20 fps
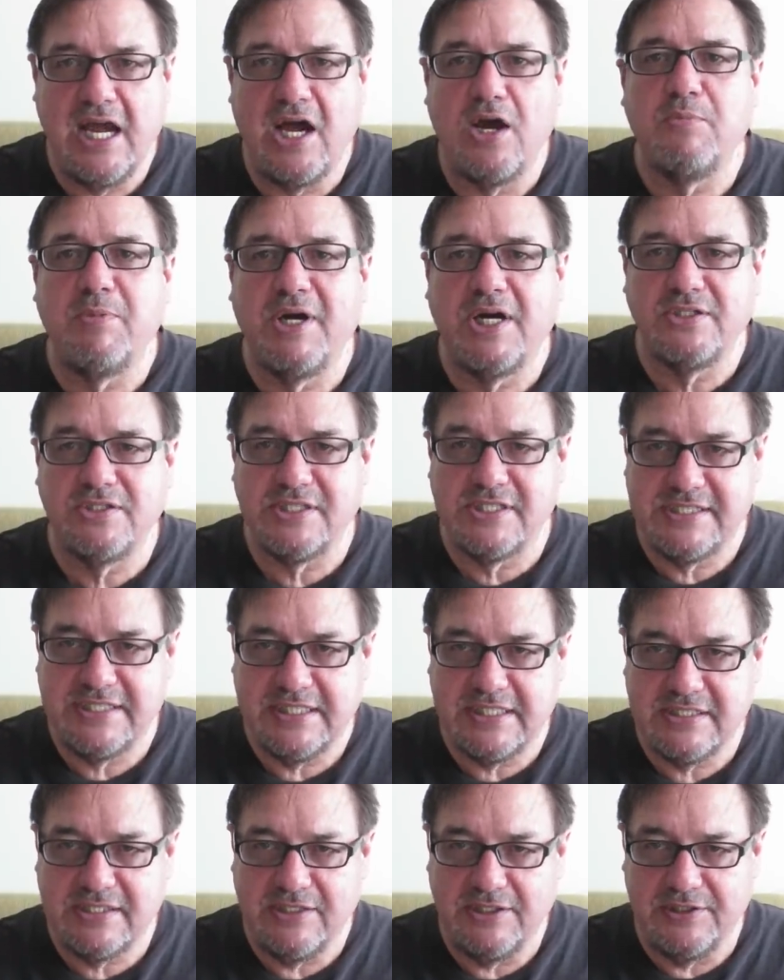how about
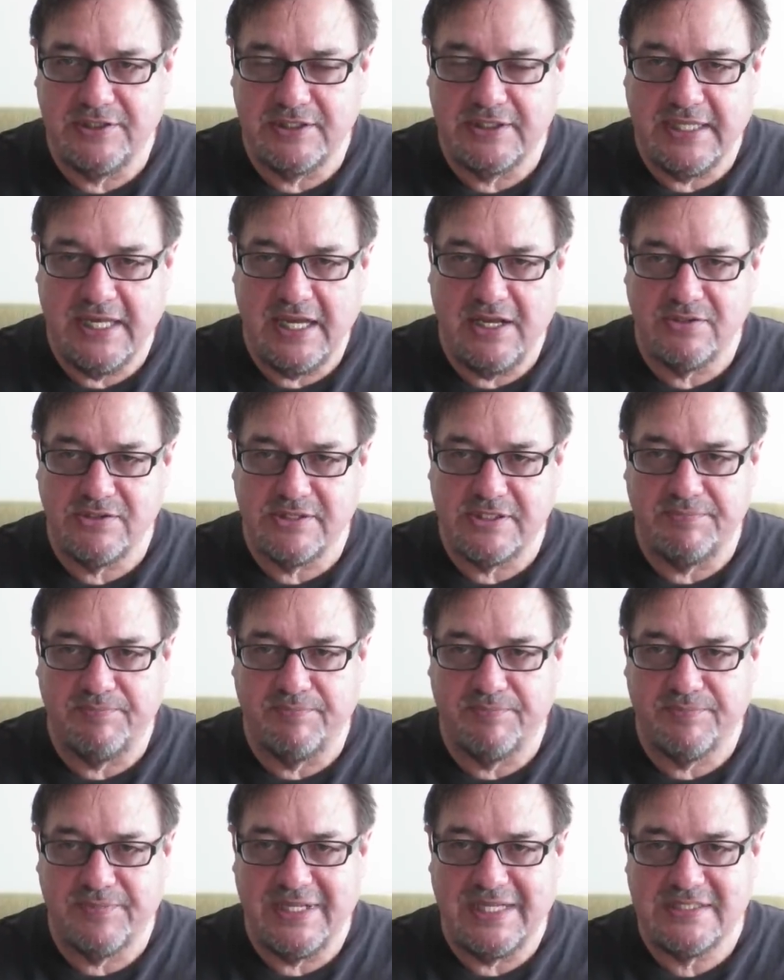
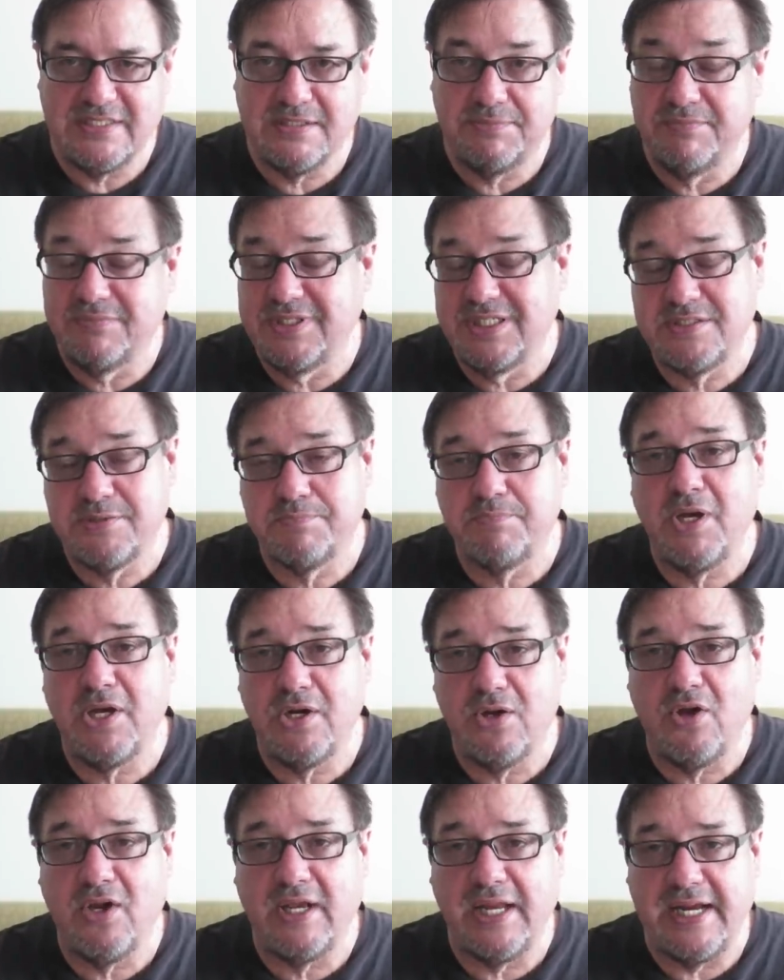600,000? That's, that's
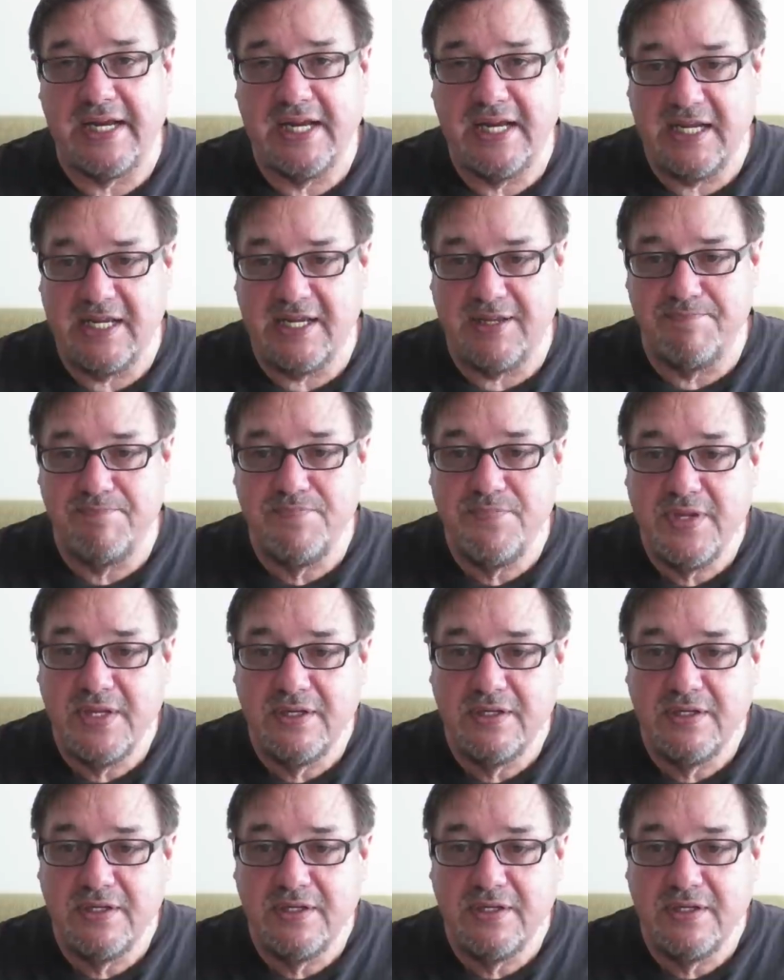about all I had.